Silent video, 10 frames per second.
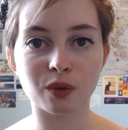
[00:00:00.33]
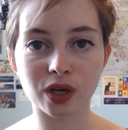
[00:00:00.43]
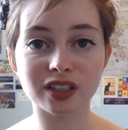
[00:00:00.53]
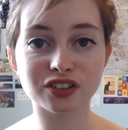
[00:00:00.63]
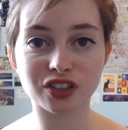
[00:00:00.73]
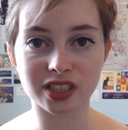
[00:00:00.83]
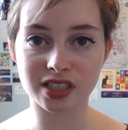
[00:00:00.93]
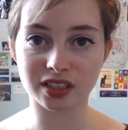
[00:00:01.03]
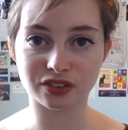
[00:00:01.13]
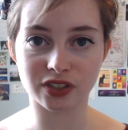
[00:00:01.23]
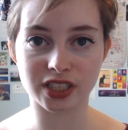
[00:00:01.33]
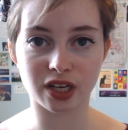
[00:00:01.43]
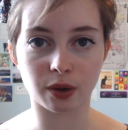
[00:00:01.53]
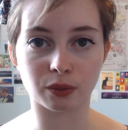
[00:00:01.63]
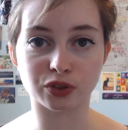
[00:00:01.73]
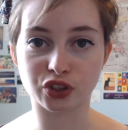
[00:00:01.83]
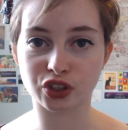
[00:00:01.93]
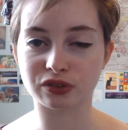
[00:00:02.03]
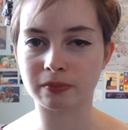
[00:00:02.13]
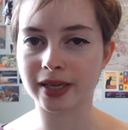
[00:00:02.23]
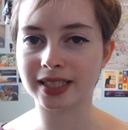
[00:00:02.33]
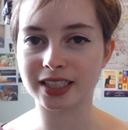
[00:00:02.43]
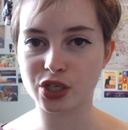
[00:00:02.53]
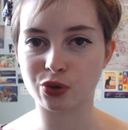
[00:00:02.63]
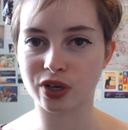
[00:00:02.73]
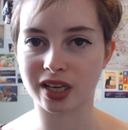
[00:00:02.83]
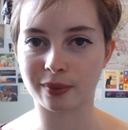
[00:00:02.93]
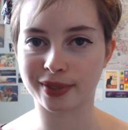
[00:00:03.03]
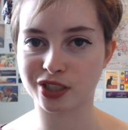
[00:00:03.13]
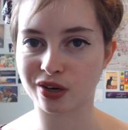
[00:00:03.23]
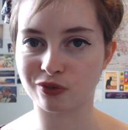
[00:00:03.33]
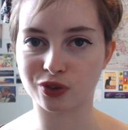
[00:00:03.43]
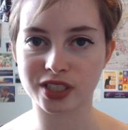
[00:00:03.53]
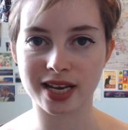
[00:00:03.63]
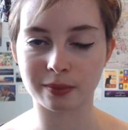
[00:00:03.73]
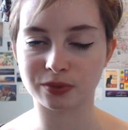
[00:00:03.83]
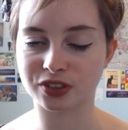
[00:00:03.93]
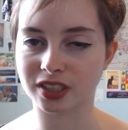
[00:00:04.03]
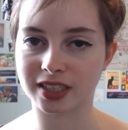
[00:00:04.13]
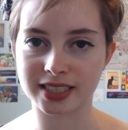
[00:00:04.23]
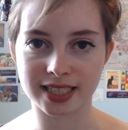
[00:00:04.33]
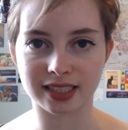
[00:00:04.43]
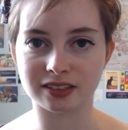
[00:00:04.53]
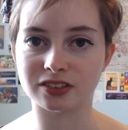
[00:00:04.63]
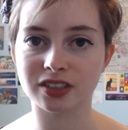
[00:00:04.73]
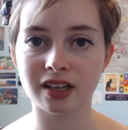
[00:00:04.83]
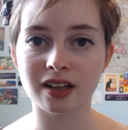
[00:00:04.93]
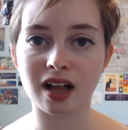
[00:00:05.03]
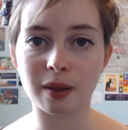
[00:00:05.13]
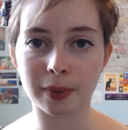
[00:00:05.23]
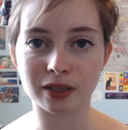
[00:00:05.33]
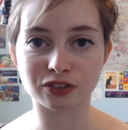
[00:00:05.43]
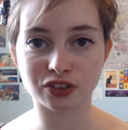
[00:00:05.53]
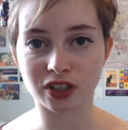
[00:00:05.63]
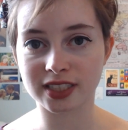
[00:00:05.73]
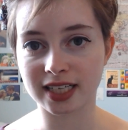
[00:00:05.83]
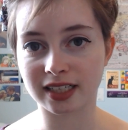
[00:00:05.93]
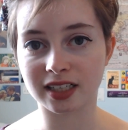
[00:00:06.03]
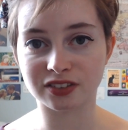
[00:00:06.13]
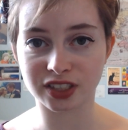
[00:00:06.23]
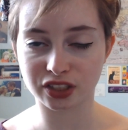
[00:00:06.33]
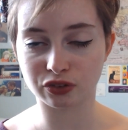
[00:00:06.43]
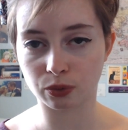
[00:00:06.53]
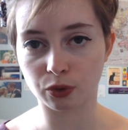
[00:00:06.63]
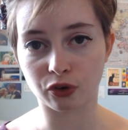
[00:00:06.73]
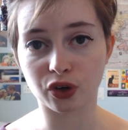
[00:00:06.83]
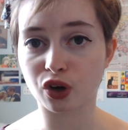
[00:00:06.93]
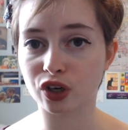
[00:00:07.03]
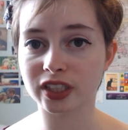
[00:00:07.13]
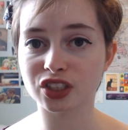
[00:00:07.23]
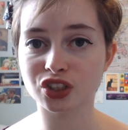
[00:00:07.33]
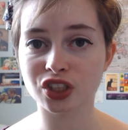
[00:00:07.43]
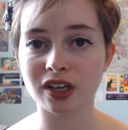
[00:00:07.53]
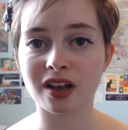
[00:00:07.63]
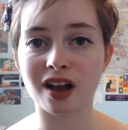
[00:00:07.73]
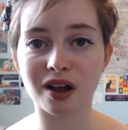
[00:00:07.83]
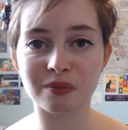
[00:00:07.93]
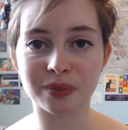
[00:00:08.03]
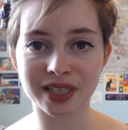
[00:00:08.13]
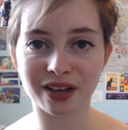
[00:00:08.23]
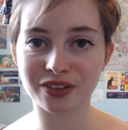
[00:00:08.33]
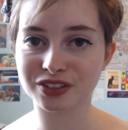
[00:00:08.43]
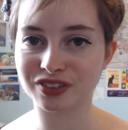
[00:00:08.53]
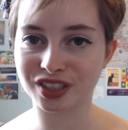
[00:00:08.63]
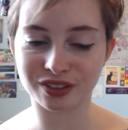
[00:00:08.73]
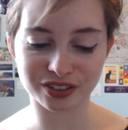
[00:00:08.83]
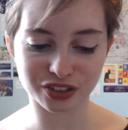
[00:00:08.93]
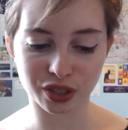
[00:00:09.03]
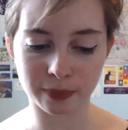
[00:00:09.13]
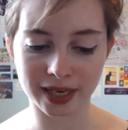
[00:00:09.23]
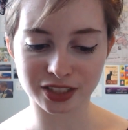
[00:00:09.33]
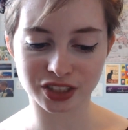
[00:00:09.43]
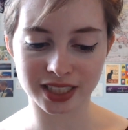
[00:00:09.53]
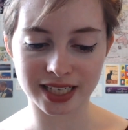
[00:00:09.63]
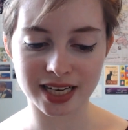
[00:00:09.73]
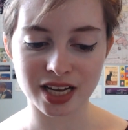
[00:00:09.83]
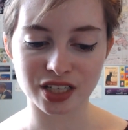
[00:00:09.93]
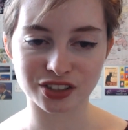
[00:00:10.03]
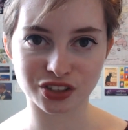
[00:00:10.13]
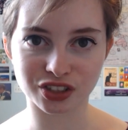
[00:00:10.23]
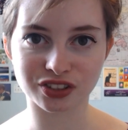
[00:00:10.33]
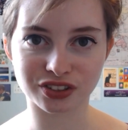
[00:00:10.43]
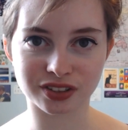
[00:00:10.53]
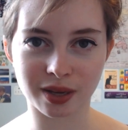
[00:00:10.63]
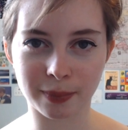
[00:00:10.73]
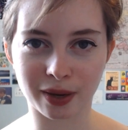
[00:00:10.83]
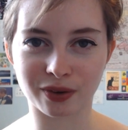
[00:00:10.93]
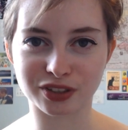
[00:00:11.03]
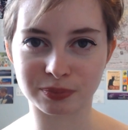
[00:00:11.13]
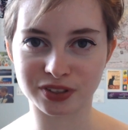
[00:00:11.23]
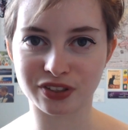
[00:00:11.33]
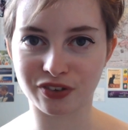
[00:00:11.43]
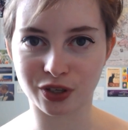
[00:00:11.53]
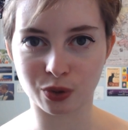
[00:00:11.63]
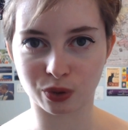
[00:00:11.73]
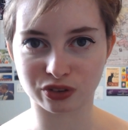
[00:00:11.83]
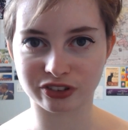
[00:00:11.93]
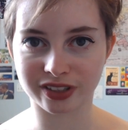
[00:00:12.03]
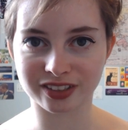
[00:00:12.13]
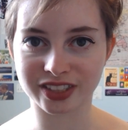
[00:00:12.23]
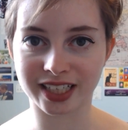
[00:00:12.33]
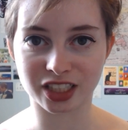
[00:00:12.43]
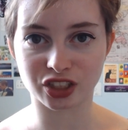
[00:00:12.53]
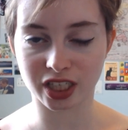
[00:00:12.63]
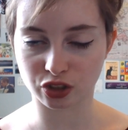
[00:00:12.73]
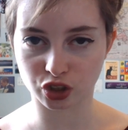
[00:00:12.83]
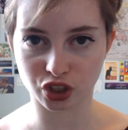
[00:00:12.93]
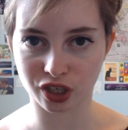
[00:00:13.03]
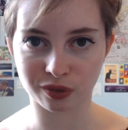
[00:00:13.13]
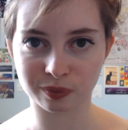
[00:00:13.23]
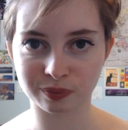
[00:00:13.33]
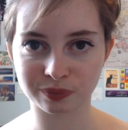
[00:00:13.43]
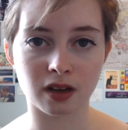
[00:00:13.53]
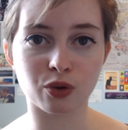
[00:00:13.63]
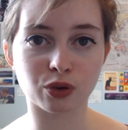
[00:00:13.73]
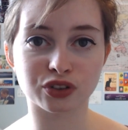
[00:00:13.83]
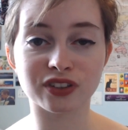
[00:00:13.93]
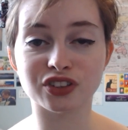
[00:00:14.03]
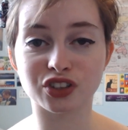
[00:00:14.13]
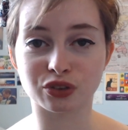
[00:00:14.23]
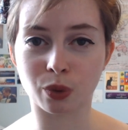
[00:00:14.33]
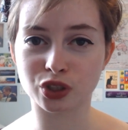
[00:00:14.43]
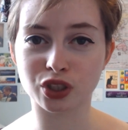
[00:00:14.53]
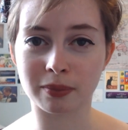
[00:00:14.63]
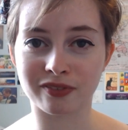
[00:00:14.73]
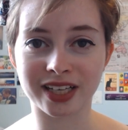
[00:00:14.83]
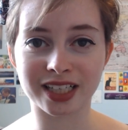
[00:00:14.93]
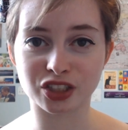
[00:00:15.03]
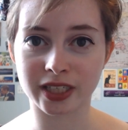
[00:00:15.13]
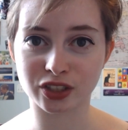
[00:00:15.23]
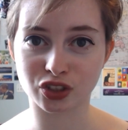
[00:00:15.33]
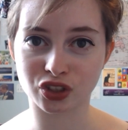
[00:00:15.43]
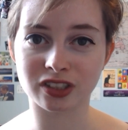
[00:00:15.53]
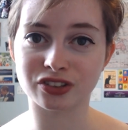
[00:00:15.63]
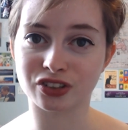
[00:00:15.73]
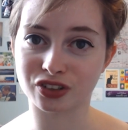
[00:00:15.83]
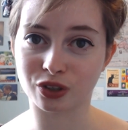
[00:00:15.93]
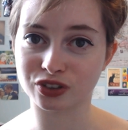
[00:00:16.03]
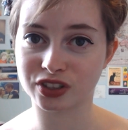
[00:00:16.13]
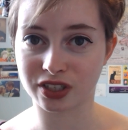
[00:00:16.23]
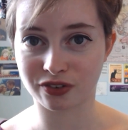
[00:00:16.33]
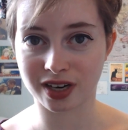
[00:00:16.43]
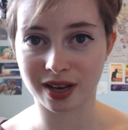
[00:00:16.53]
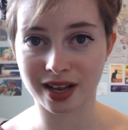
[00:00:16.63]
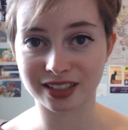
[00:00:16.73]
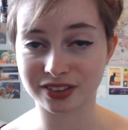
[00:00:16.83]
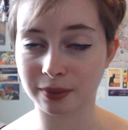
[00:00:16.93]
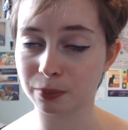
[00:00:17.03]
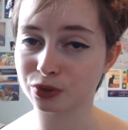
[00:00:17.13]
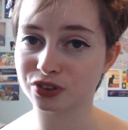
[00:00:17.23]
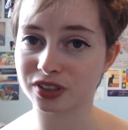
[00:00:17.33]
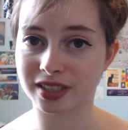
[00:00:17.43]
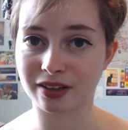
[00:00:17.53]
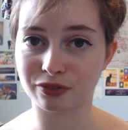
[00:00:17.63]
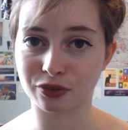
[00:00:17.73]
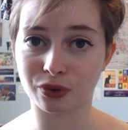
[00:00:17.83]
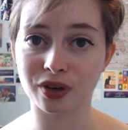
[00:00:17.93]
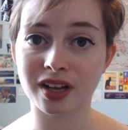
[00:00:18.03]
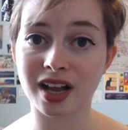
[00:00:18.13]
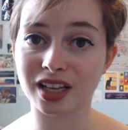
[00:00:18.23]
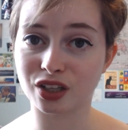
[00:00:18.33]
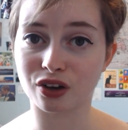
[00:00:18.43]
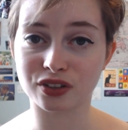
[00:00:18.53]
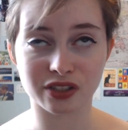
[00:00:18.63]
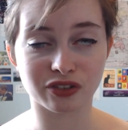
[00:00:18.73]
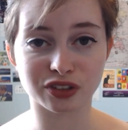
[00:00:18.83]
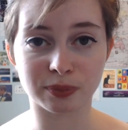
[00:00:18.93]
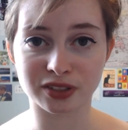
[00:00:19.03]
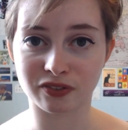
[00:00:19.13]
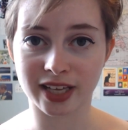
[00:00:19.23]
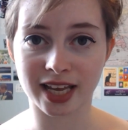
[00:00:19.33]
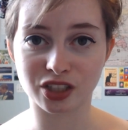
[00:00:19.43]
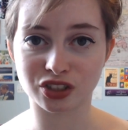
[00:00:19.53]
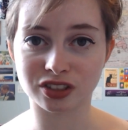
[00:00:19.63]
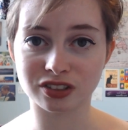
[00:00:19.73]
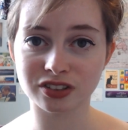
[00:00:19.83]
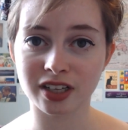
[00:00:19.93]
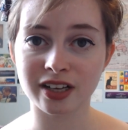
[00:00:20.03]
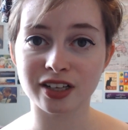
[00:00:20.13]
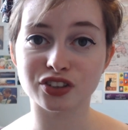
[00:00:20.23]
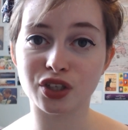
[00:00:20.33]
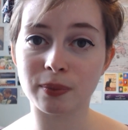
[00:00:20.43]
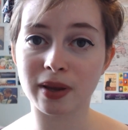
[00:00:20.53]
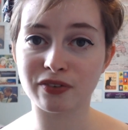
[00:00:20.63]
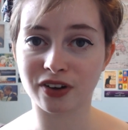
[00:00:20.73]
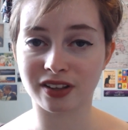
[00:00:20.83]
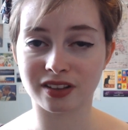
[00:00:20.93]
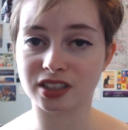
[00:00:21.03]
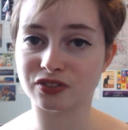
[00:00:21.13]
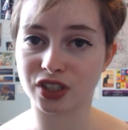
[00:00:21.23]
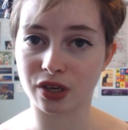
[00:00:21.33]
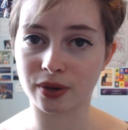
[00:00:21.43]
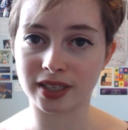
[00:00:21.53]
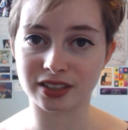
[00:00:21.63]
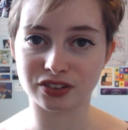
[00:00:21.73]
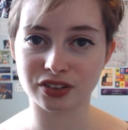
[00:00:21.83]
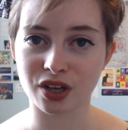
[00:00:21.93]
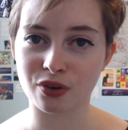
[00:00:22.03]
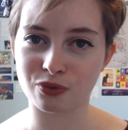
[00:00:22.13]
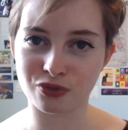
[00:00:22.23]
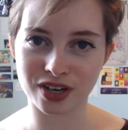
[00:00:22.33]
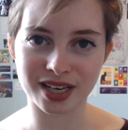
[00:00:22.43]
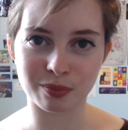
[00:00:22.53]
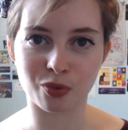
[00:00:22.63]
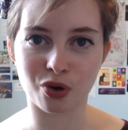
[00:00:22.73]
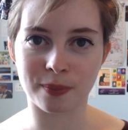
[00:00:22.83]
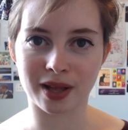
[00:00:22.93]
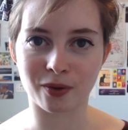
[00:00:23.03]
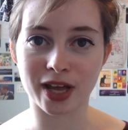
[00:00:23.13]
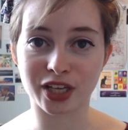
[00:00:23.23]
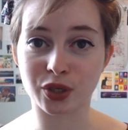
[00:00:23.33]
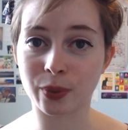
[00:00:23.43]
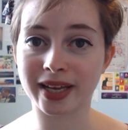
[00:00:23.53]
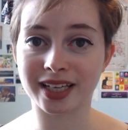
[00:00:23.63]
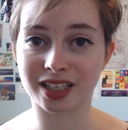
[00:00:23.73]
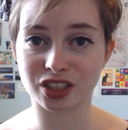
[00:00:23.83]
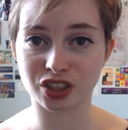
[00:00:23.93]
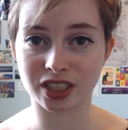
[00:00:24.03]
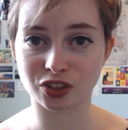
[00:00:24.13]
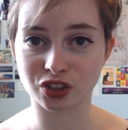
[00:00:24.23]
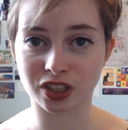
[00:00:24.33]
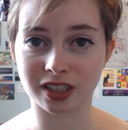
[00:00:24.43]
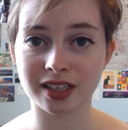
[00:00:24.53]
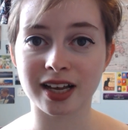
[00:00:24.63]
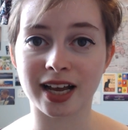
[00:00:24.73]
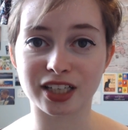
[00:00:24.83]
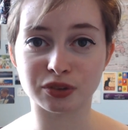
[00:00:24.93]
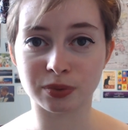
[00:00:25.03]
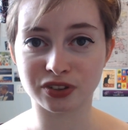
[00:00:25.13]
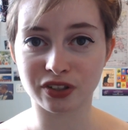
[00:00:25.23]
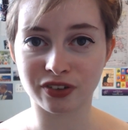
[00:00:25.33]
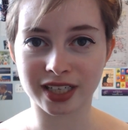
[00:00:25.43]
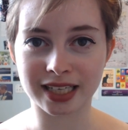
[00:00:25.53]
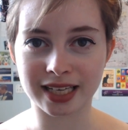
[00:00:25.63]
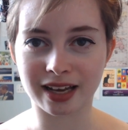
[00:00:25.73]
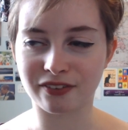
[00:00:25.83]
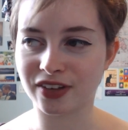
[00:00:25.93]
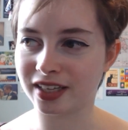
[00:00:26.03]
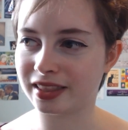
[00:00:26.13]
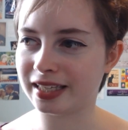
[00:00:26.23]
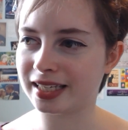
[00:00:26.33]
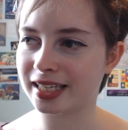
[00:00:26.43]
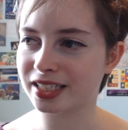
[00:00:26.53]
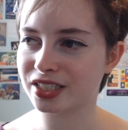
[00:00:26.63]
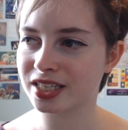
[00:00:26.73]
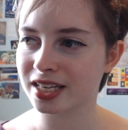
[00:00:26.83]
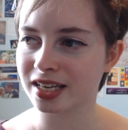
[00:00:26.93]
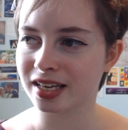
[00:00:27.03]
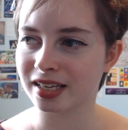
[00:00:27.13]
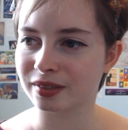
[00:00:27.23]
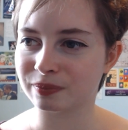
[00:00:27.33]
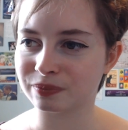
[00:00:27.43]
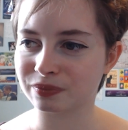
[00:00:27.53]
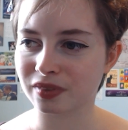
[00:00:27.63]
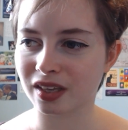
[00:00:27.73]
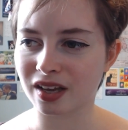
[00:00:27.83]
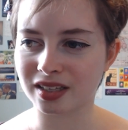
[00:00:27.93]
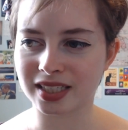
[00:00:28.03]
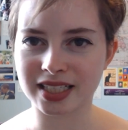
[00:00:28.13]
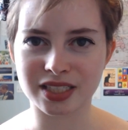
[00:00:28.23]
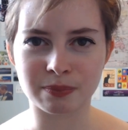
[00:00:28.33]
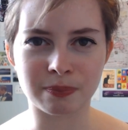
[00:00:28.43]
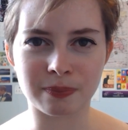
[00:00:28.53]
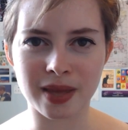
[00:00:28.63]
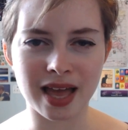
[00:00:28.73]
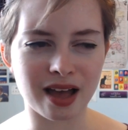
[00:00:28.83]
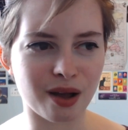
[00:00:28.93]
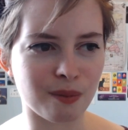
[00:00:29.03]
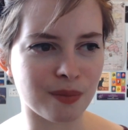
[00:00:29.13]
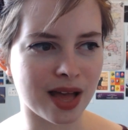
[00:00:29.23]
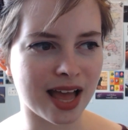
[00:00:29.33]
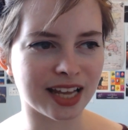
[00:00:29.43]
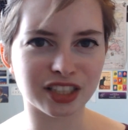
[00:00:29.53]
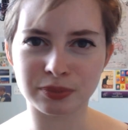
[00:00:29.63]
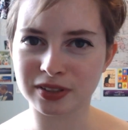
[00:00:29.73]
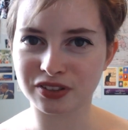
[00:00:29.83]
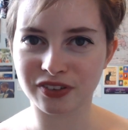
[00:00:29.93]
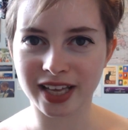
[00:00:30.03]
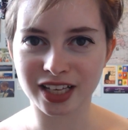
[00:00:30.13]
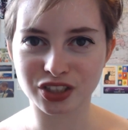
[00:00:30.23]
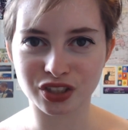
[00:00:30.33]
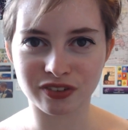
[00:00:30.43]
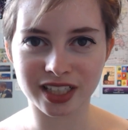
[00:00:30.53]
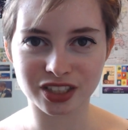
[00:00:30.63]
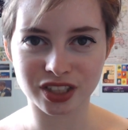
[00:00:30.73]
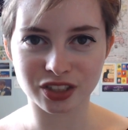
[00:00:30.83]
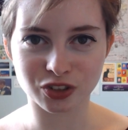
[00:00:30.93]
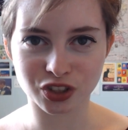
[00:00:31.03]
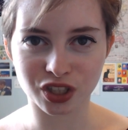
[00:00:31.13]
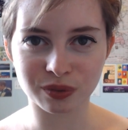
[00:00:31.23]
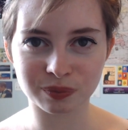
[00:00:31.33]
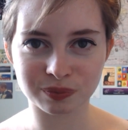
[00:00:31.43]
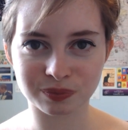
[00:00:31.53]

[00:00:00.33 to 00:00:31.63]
When I started this video, I was just mainly talking about general tips and ideas about starting a sixth form or a college, but now this video is going to be actually just about a specific course, and that's English literature. Of course, there isn't just one type of English literature, so there's lots of different examples and therefore a lot of different specifications. So you may find that this video is really more about AQA English literature, and specifically, I think the Lit A specification of English literature.